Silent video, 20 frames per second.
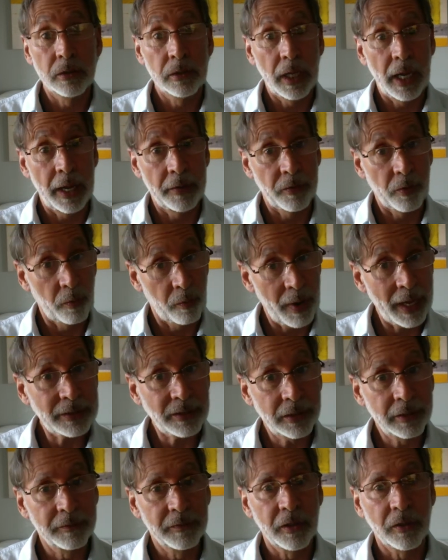And the rest
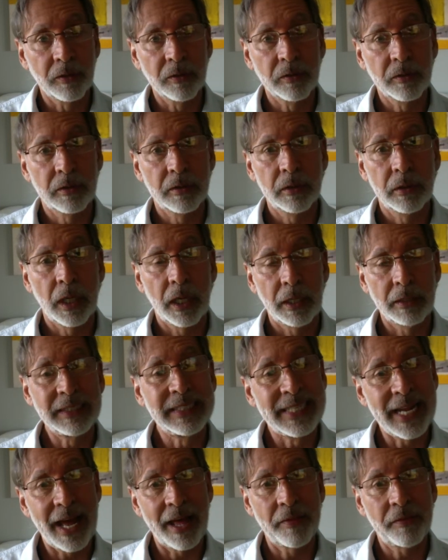of those
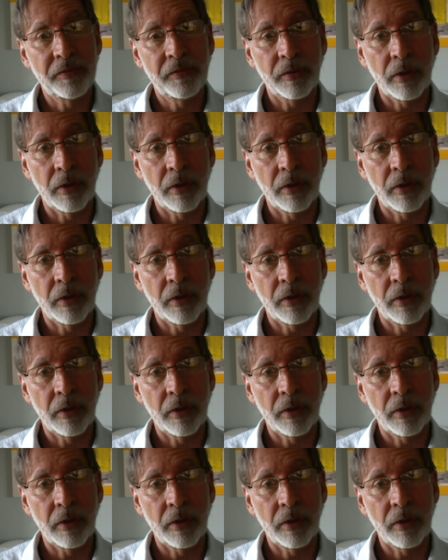deaths